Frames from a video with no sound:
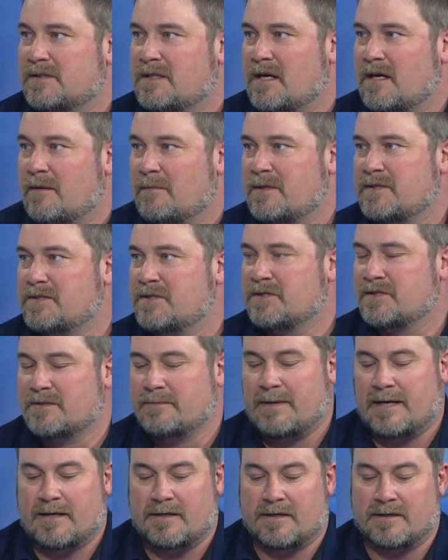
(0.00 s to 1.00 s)
It's just a
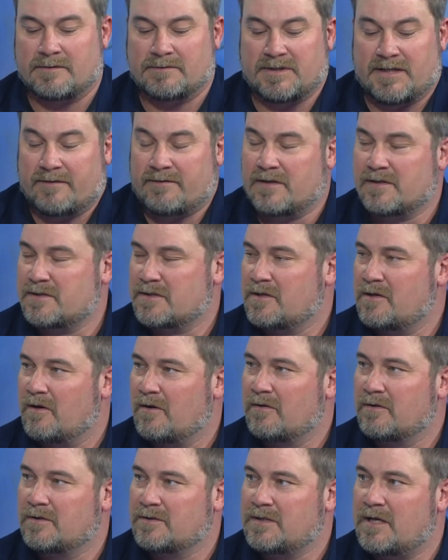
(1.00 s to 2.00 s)
matter of giving us a
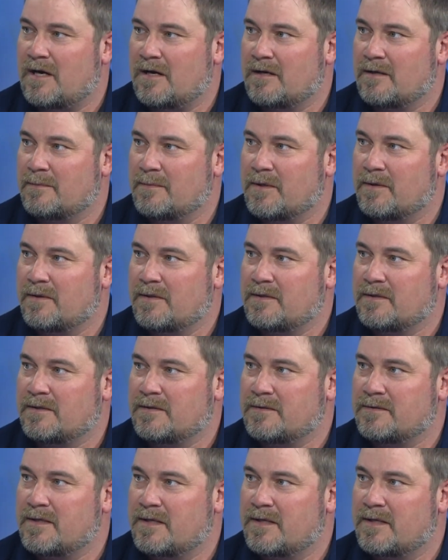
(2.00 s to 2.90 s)
call and talking about it.